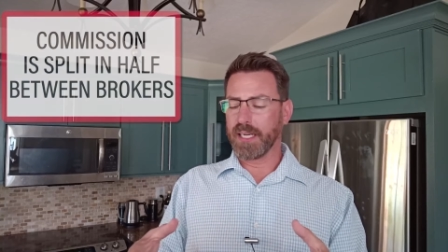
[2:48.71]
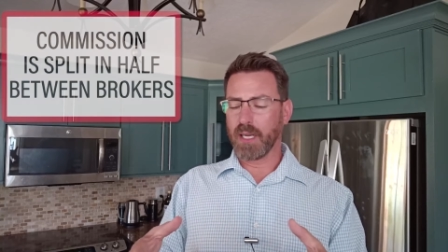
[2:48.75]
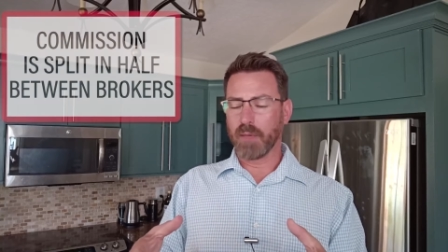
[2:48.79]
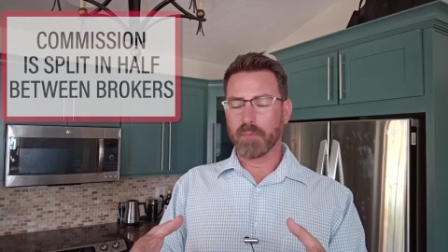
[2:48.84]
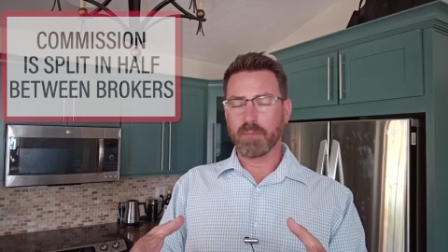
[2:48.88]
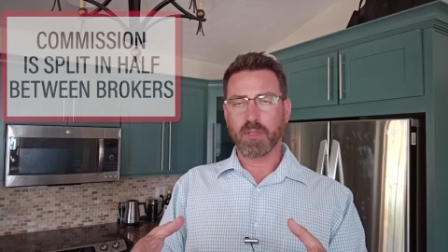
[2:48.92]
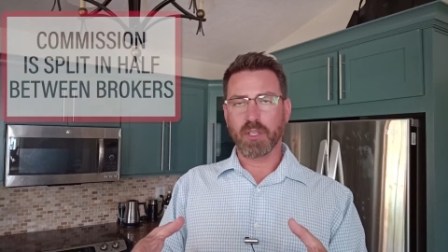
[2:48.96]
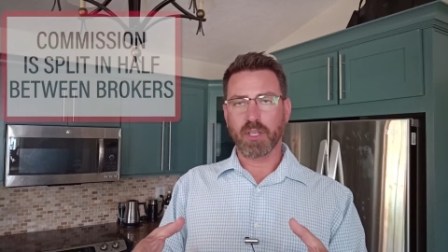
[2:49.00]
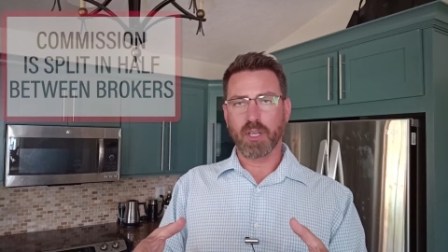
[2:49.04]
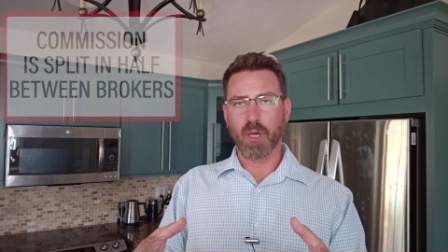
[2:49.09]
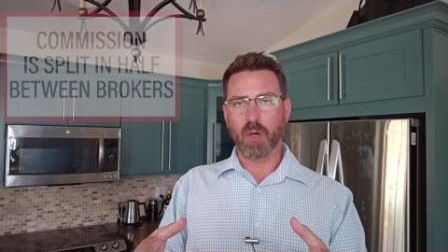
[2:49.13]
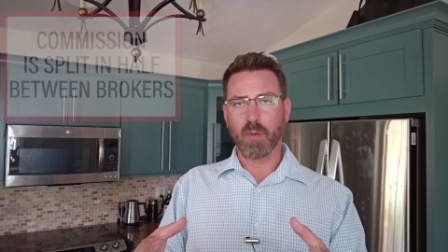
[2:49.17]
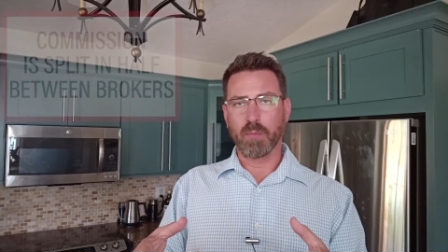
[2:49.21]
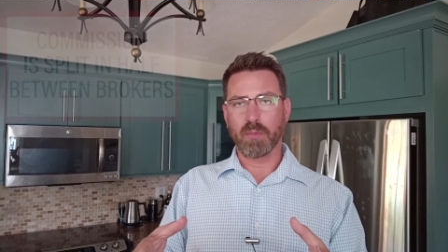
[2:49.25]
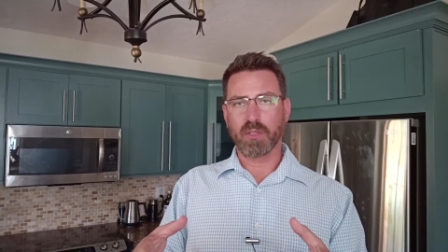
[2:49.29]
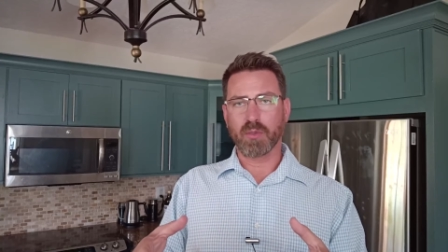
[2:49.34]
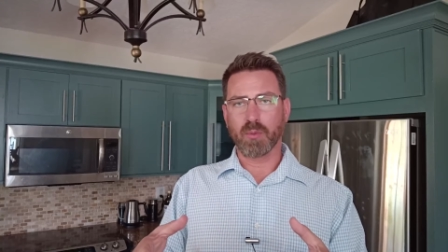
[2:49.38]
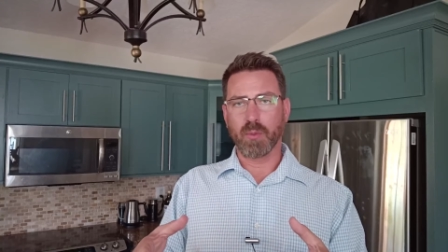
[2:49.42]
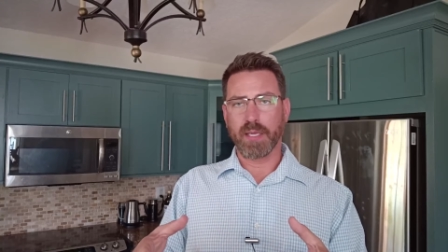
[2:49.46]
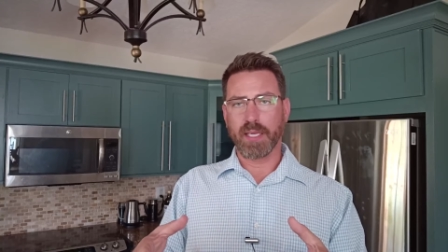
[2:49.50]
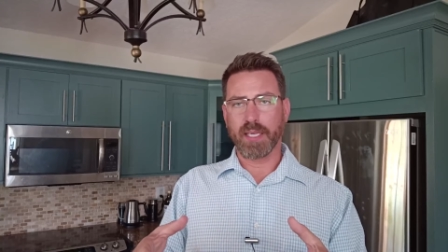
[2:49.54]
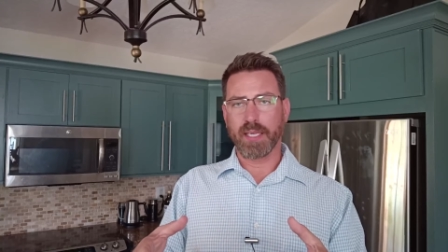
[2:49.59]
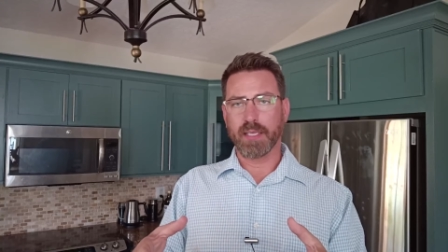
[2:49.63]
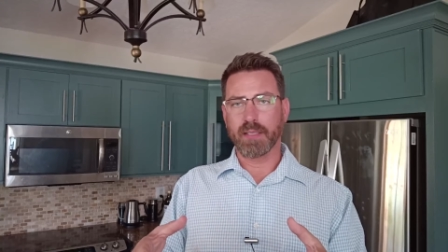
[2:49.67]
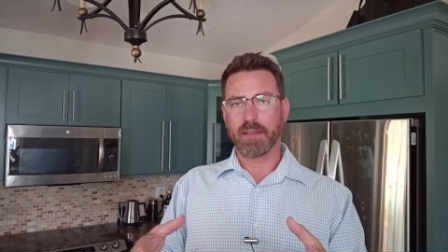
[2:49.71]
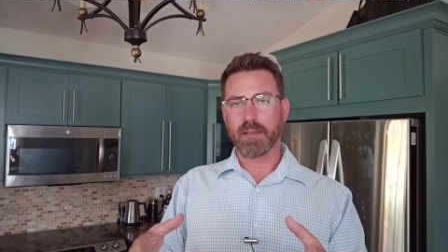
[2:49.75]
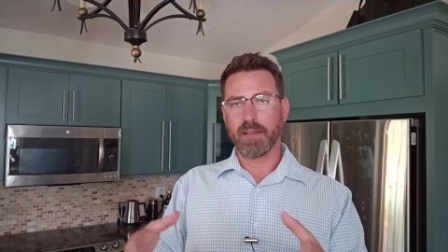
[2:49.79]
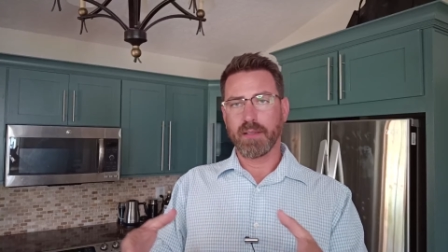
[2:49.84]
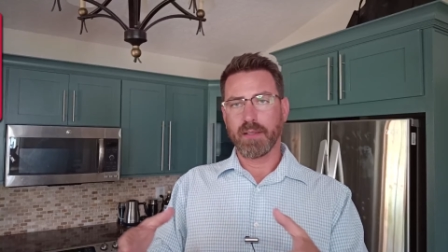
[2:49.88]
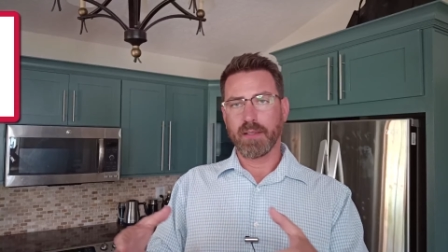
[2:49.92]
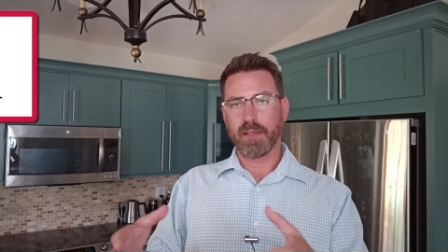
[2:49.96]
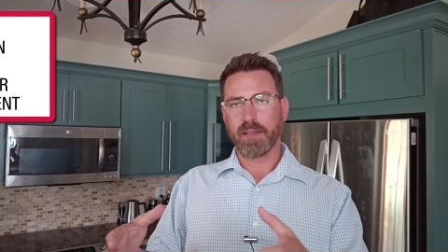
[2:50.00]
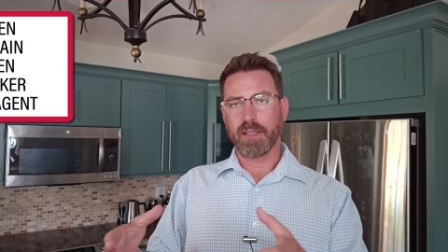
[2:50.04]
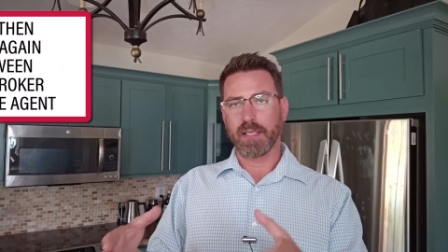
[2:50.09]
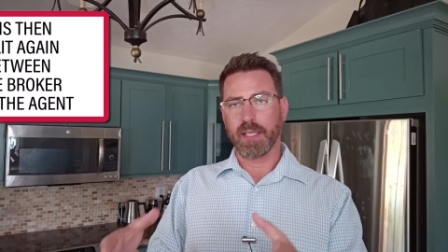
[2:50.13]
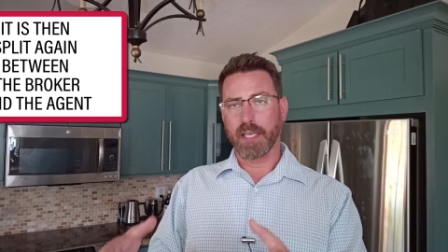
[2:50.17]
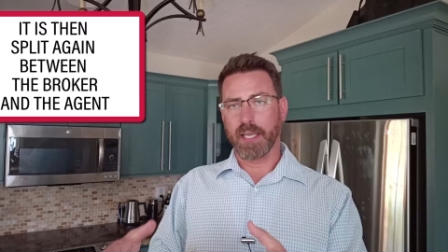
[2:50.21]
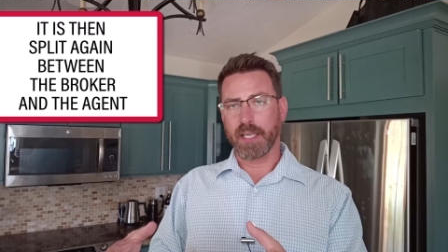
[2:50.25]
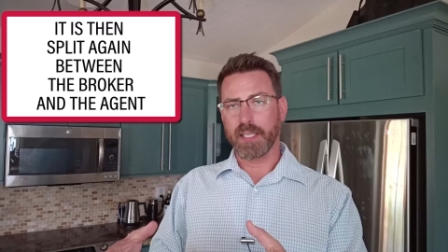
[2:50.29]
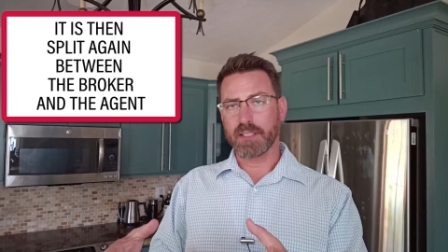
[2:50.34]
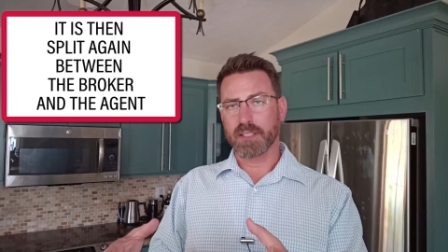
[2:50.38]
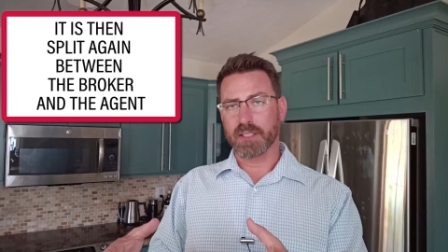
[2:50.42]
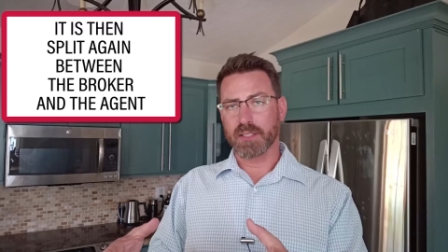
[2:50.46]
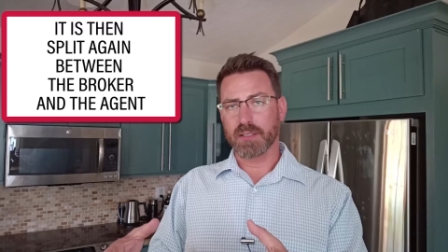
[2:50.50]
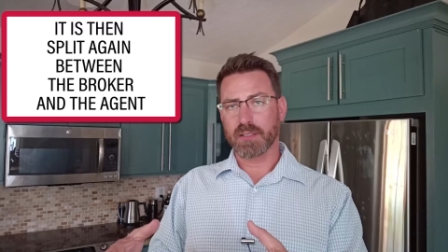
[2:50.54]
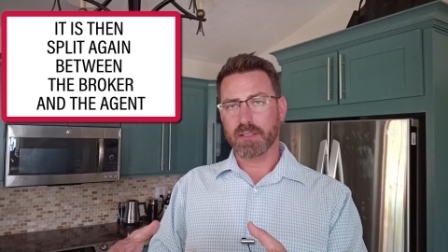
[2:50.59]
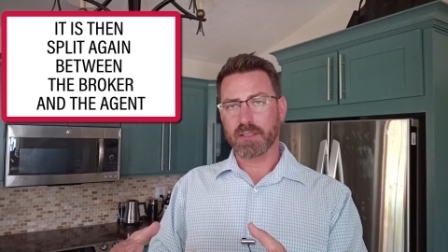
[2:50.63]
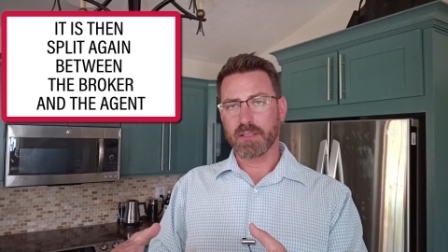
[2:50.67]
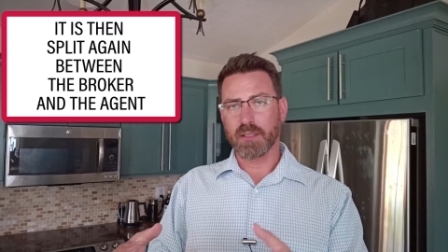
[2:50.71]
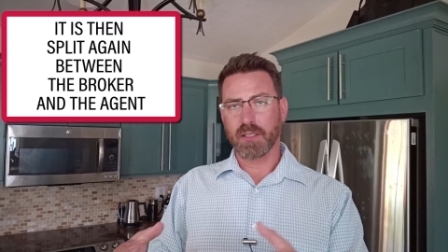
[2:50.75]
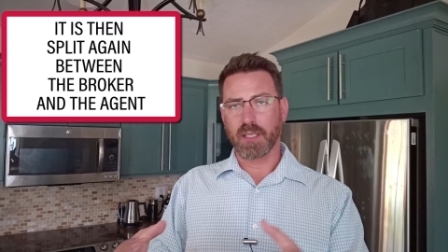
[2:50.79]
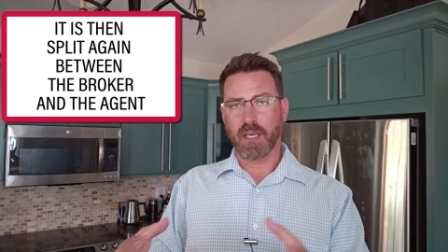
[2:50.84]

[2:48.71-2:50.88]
up to go between the agent